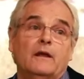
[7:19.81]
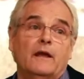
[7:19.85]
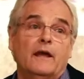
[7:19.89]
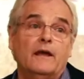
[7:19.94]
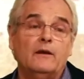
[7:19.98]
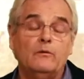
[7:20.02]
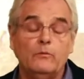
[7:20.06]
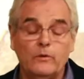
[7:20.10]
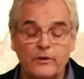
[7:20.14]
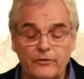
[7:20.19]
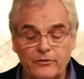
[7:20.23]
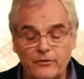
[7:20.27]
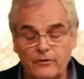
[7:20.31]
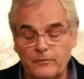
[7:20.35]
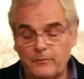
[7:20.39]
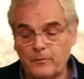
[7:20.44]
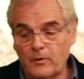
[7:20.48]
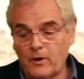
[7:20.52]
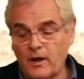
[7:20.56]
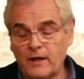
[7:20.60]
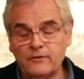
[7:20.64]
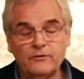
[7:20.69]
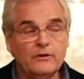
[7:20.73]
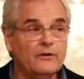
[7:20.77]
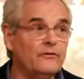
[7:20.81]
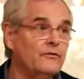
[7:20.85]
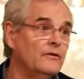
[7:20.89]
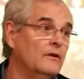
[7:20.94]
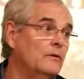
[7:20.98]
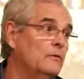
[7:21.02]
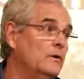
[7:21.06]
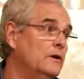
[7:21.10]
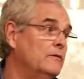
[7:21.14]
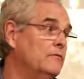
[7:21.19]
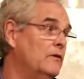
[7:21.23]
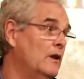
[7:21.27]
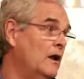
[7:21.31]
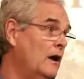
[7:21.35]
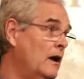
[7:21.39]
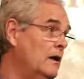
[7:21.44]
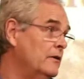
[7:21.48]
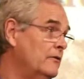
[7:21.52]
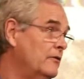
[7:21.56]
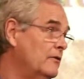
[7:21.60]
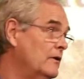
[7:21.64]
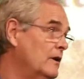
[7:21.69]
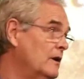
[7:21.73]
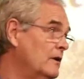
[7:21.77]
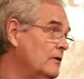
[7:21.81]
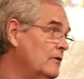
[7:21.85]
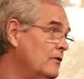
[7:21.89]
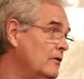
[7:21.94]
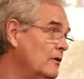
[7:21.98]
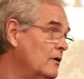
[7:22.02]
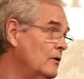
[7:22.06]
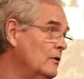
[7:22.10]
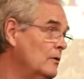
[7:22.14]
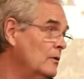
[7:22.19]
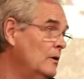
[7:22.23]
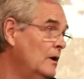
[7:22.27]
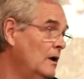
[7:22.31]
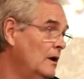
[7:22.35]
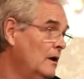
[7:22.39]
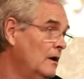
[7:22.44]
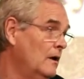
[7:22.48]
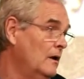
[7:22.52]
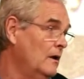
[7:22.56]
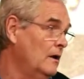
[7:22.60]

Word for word: And with projects that we've launched into